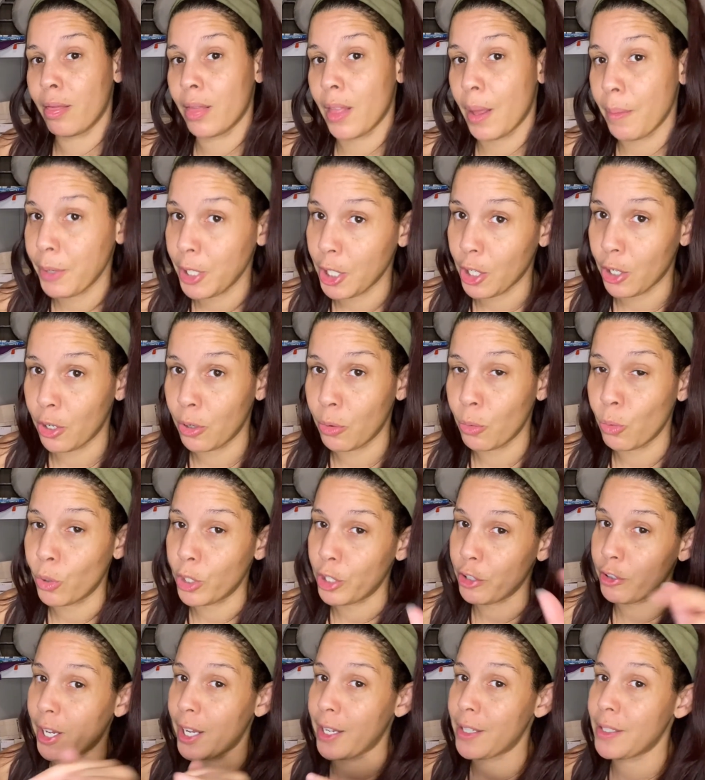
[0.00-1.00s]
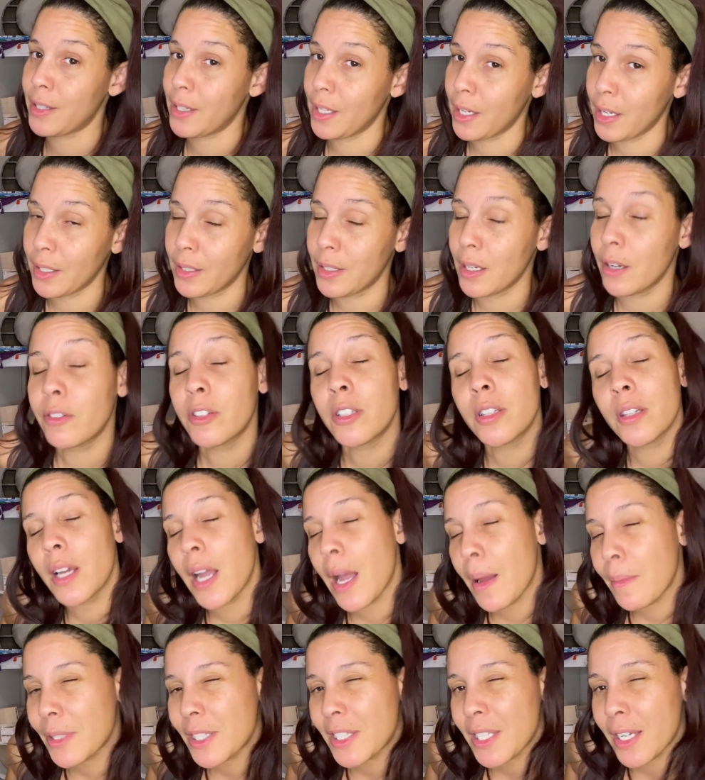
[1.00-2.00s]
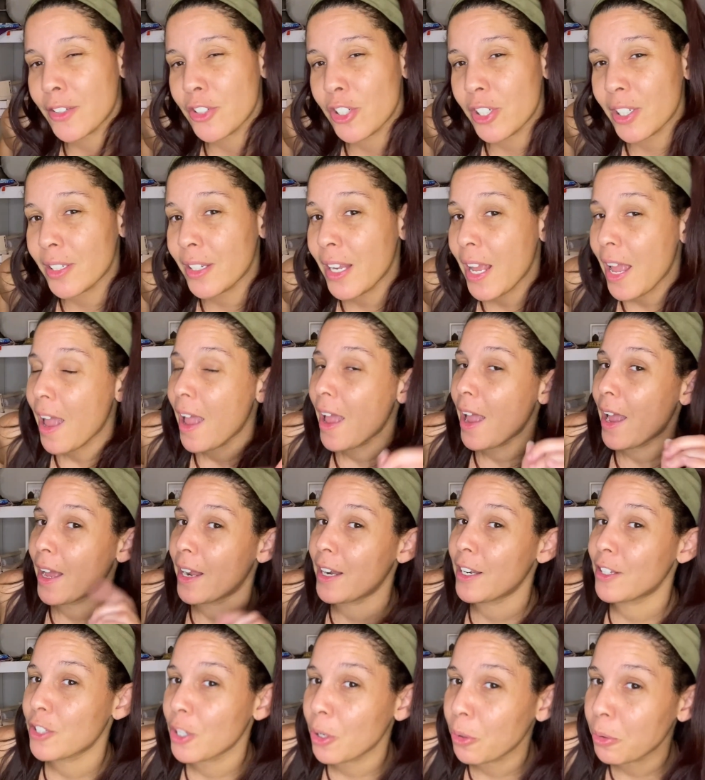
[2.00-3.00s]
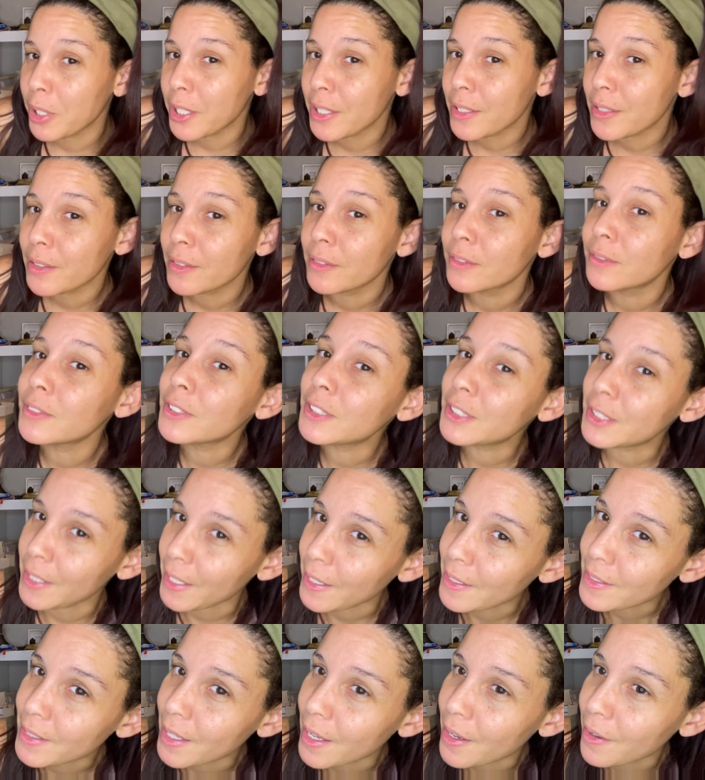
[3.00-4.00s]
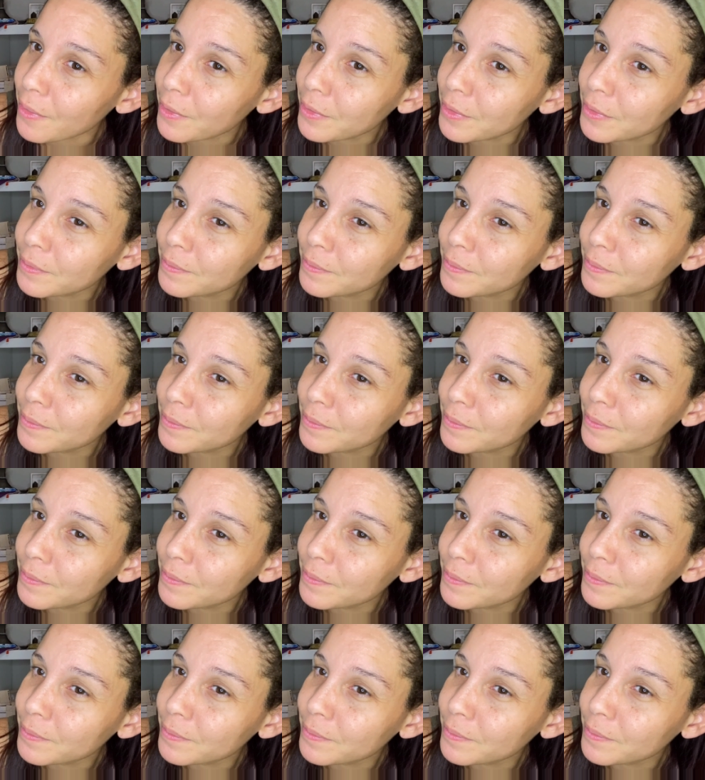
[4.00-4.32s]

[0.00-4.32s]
let me know what you guys think down in the comment section. And as always, stay safe.